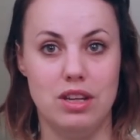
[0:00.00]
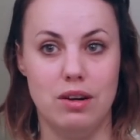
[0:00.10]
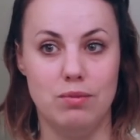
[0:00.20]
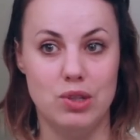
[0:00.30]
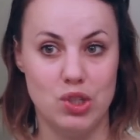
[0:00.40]

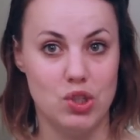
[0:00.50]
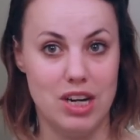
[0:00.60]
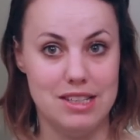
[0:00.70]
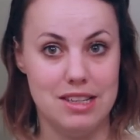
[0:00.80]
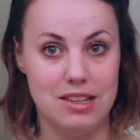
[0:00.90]
They're
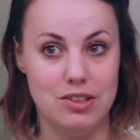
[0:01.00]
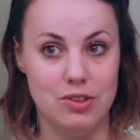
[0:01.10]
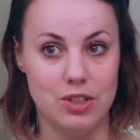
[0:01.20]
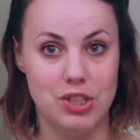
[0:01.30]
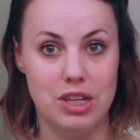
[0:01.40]
moisturizing and
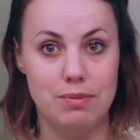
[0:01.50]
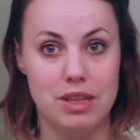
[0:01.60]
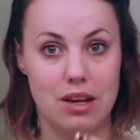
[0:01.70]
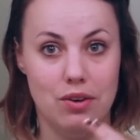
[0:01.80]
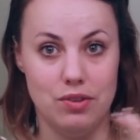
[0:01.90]
nourishing,
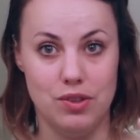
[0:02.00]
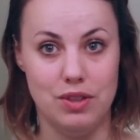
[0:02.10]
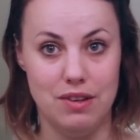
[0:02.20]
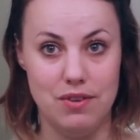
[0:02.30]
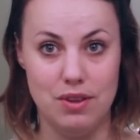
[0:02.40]
but they
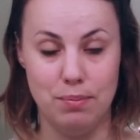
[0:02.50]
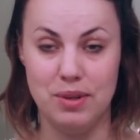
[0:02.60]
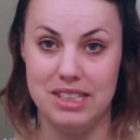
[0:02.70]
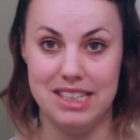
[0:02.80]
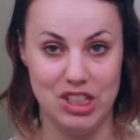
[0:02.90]
also give you the
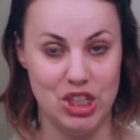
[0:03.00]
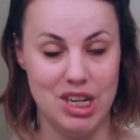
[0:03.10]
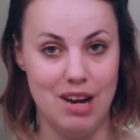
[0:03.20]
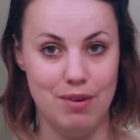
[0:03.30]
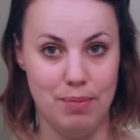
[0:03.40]

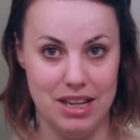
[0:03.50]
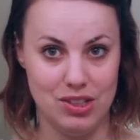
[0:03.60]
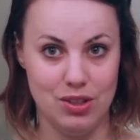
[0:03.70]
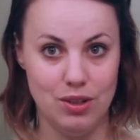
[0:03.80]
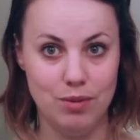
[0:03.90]
precision of a
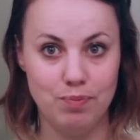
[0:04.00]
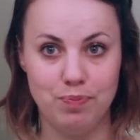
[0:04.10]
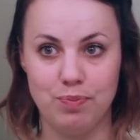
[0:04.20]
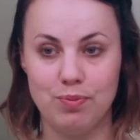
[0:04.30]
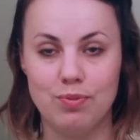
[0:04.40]
pencil,
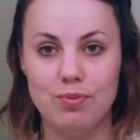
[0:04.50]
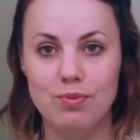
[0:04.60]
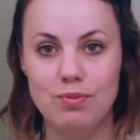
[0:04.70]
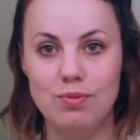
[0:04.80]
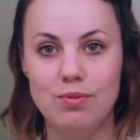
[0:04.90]

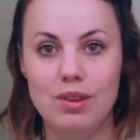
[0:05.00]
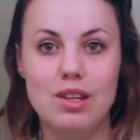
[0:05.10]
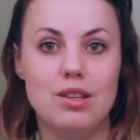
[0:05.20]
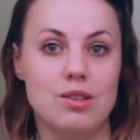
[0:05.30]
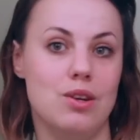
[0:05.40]

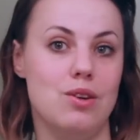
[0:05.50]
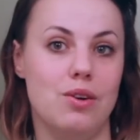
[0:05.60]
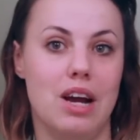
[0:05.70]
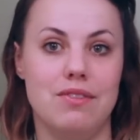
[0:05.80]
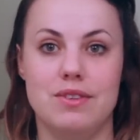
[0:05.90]
so you
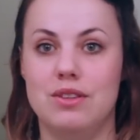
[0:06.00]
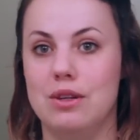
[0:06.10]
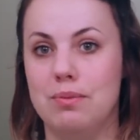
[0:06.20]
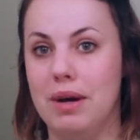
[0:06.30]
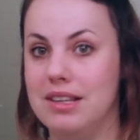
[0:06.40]
don't have to
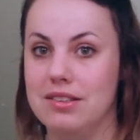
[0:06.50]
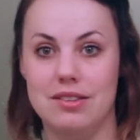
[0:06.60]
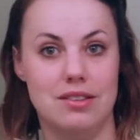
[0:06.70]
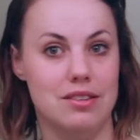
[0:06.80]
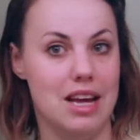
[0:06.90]
do
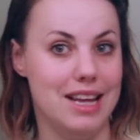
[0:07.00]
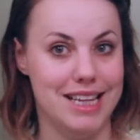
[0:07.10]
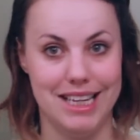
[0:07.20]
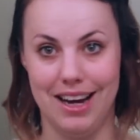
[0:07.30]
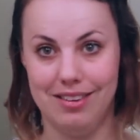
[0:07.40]
pencil and
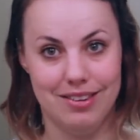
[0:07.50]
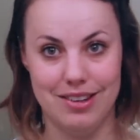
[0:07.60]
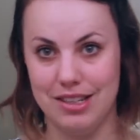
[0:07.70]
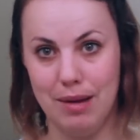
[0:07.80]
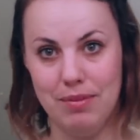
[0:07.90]
then color
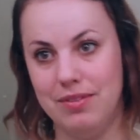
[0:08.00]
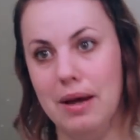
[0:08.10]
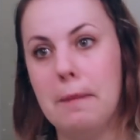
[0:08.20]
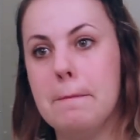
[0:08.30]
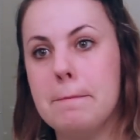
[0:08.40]
on top of it.